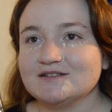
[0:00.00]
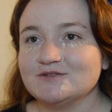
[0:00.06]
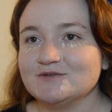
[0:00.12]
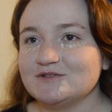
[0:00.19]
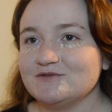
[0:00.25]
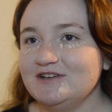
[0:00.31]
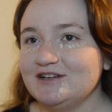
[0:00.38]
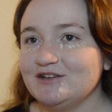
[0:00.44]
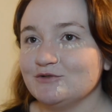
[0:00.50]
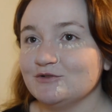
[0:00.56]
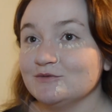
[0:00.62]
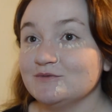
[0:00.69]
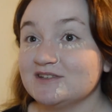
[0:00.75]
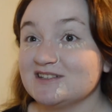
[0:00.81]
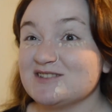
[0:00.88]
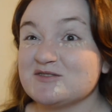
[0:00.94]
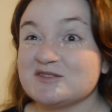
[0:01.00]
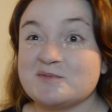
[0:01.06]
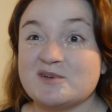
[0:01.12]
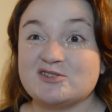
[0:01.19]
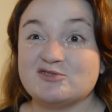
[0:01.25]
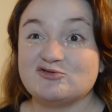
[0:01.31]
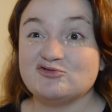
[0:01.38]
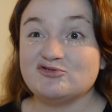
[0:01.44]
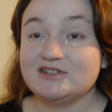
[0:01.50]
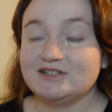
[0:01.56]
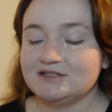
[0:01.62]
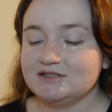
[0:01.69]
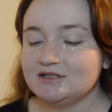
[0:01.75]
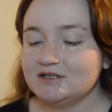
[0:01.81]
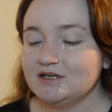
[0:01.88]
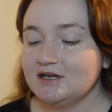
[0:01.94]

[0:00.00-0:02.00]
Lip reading: so it's really annoying because it's a special treat.